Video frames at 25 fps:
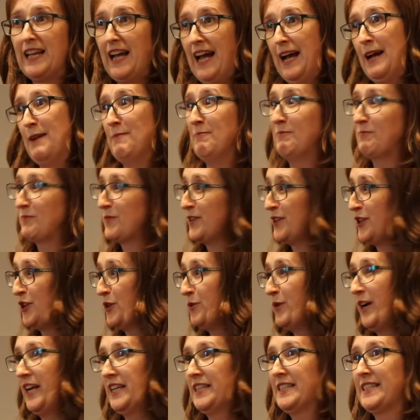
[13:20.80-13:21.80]

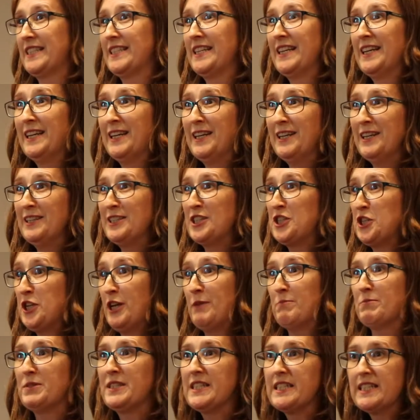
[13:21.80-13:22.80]
US
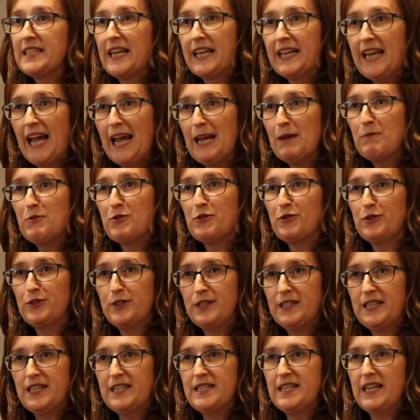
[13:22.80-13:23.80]
ships as they came through
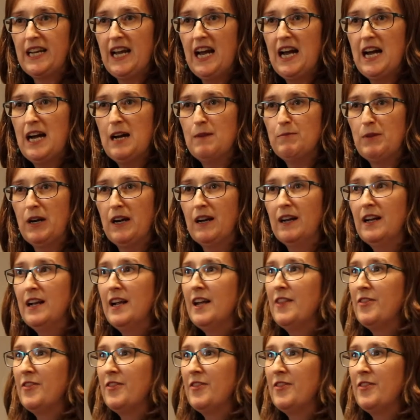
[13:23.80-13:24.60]
Sydney Harbour.